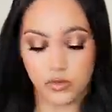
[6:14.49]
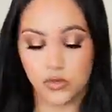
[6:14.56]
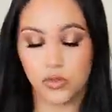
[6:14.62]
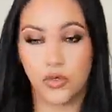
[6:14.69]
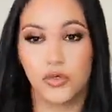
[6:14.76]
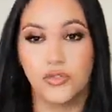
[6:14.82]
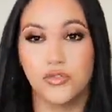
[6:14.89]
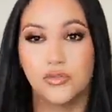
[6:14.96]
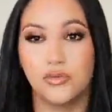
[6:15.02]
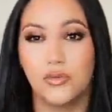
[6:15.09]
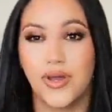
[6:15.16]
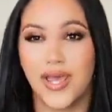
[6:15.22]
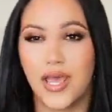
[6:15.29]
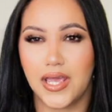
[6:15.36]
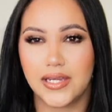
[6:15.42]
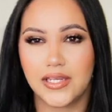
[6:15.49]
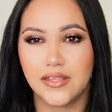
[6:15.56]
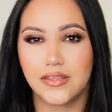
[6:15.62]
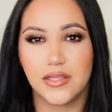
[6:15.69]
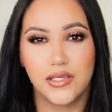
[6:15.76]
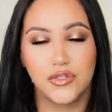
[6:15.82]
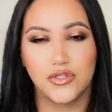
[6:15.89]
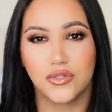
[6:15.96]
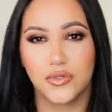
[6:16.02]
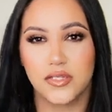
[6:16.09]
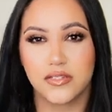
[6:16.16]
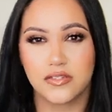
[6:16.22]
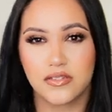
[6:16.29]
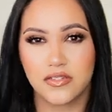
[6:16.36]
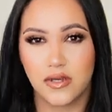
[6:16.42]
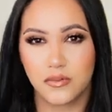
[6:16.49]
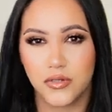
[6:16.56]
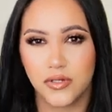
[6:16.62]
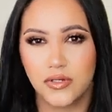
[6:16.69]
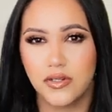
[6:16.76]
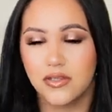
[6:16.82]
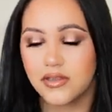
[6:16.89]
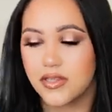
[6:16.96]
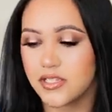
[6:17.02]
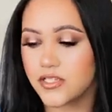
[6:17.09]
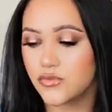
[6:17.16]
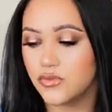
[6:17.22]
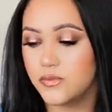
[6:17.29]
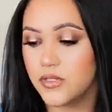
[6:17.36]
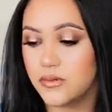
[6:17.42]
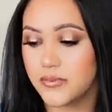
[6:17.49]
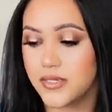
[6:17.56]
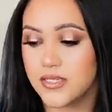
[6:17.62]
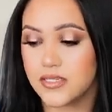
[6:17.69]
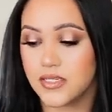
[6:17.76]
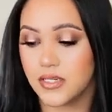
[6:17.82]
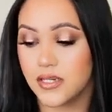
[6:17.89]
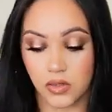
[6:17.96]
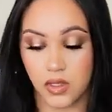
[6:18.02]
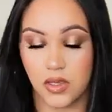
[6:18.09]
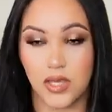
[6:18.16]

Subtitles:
to go do anything during summer. This would be amazing.